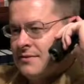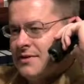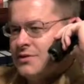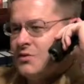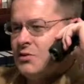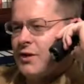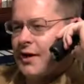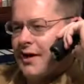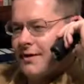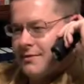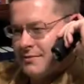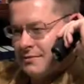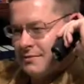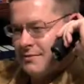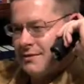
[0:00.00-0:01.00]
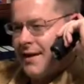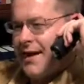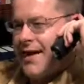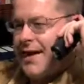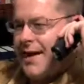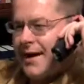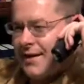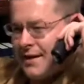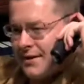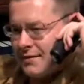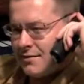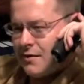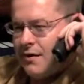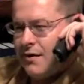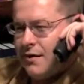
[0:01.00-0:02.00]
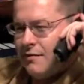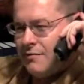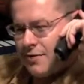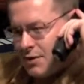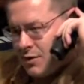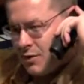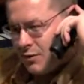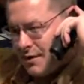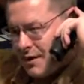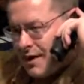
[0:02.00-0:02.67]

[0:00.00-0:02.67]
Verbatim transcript: That's right. I solved the cold